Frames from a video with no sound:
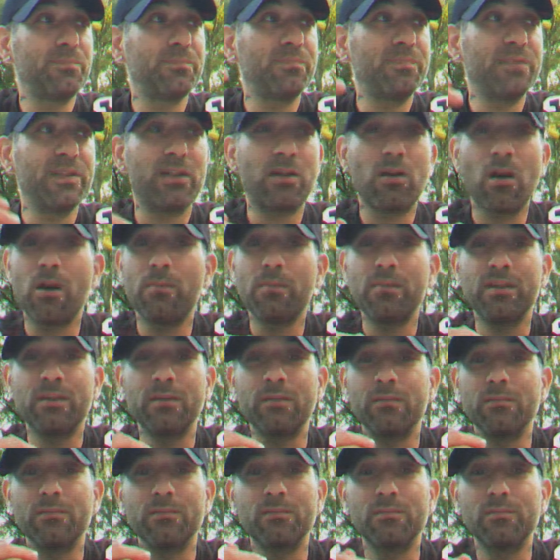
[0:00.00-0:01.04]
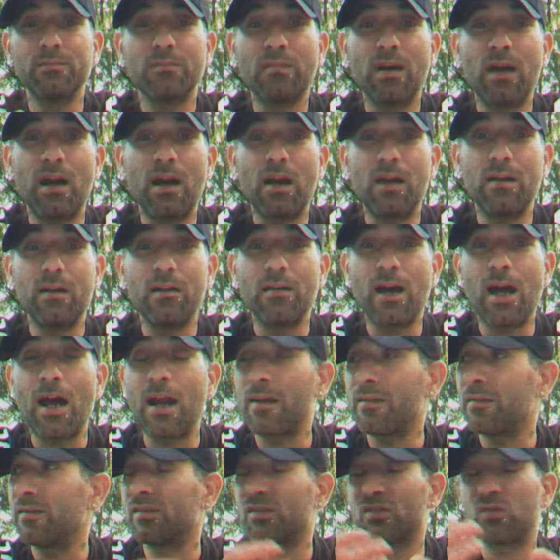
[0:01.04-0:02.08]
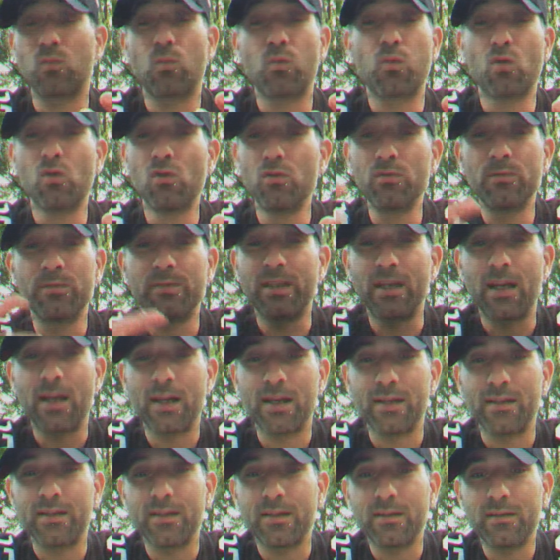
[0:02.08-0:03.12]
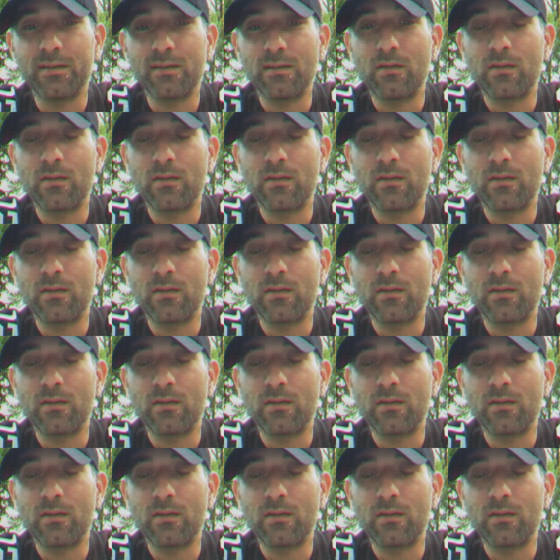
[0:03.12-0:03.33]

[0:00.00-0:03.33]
becoming out of this world behind it,